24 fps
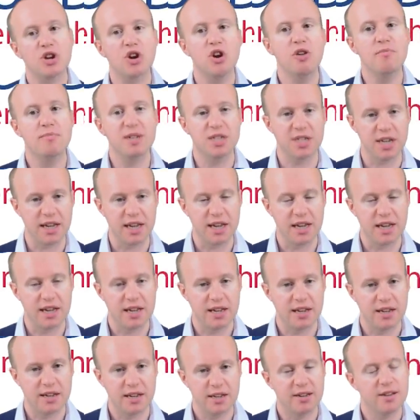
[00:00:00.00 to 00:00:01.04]
comedy,
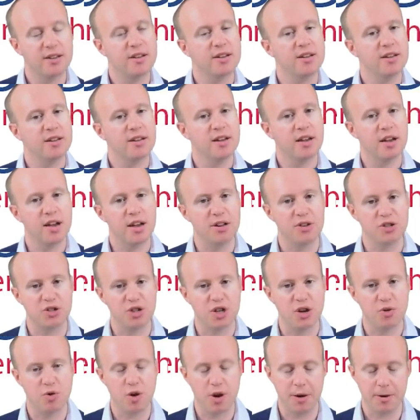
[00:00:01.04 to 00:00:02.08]
and
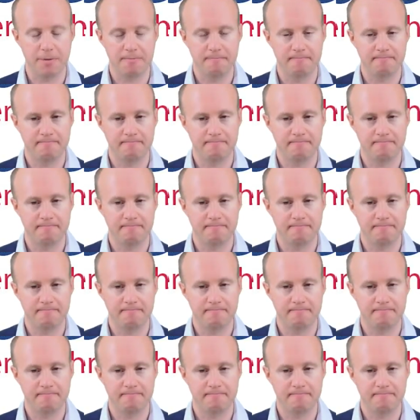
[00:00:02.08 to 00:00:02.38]
so on.